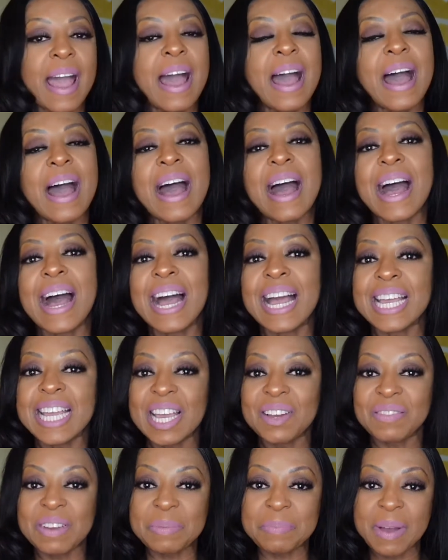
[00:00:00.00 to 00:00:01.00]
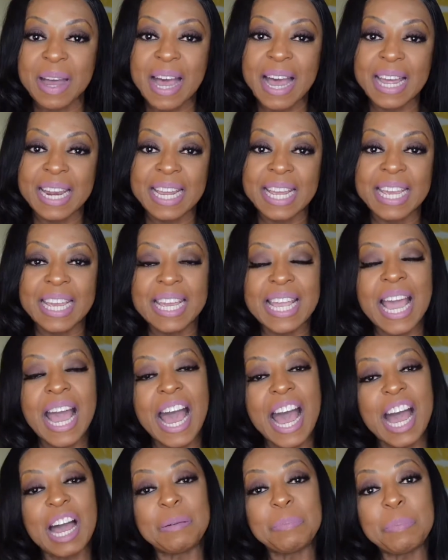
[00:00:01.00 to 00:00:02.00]
Hi everybody,
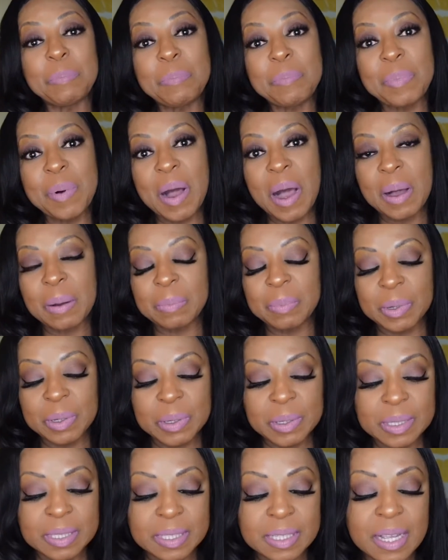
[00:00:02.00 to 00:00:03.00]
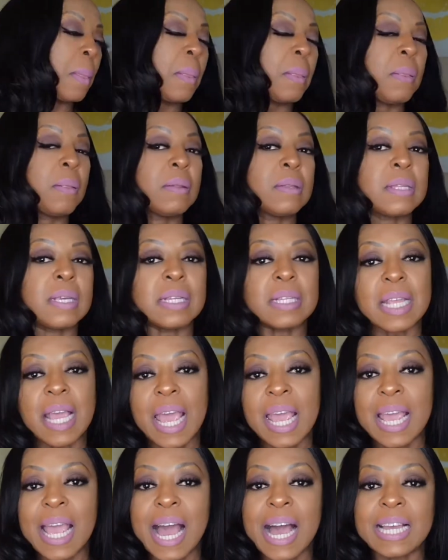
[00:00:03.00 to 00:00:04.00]
I'm Bubbles.
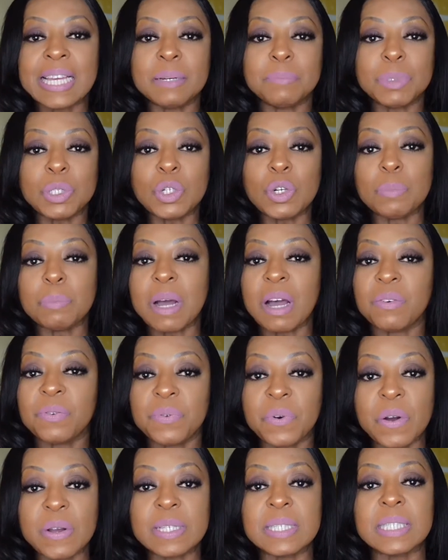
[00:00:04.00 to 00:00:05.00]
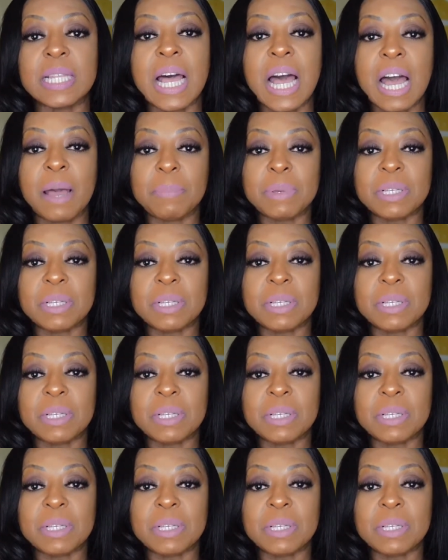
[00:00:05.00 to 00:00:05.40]
Today I am doing my first time